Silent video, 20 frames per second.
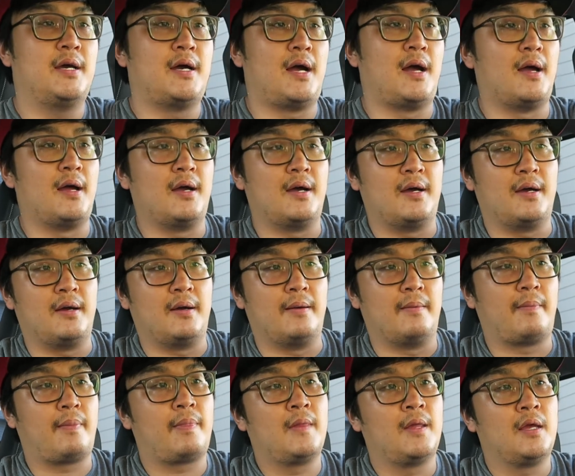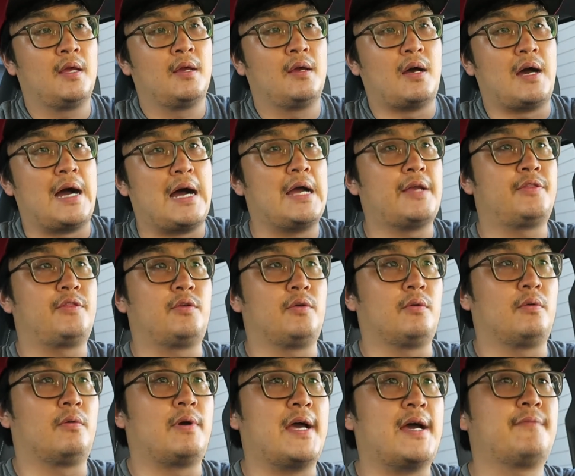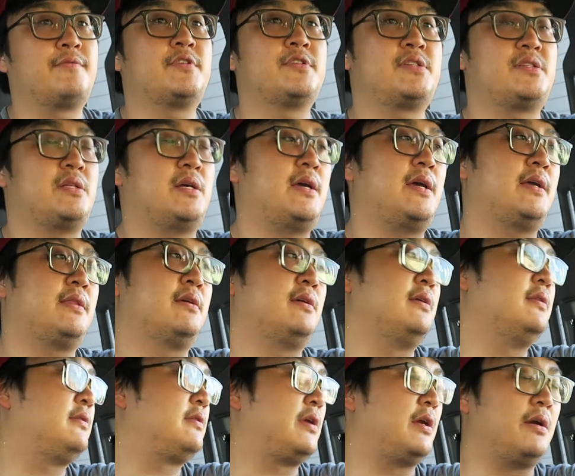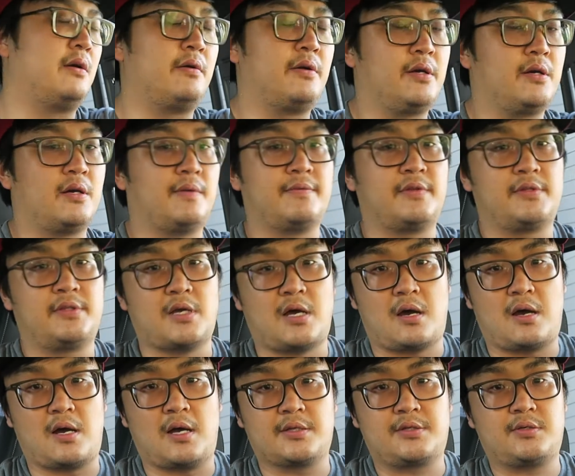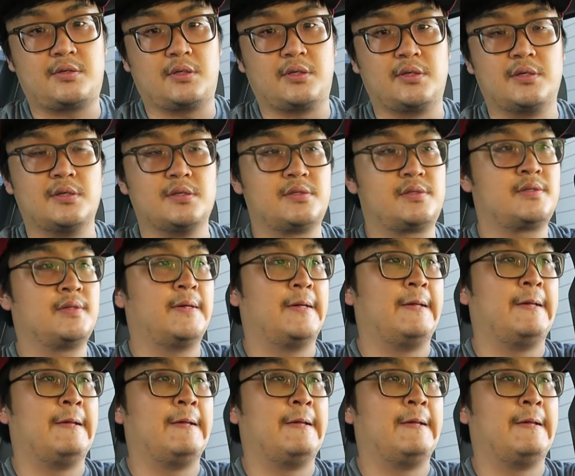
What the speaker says: I do have to say the interior of the Dodge is